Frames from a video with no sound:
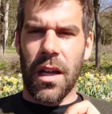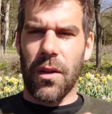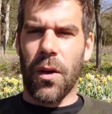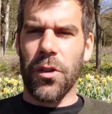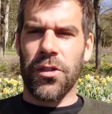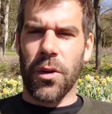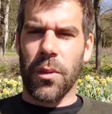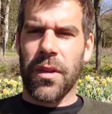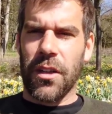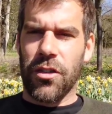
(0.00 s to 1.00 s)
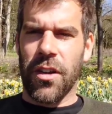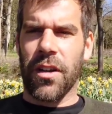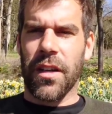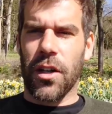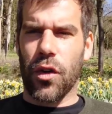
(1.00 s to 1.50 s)
And also, they
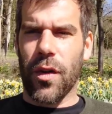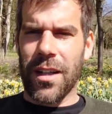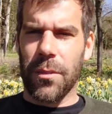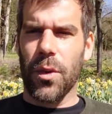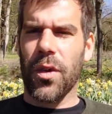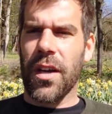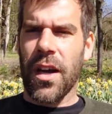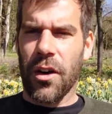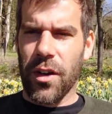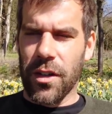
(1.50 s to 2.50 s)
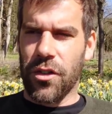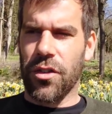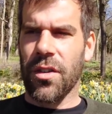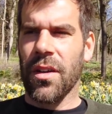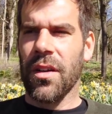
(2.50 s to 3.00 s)
shared incredible
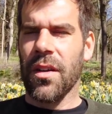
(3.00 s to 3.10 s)
courage.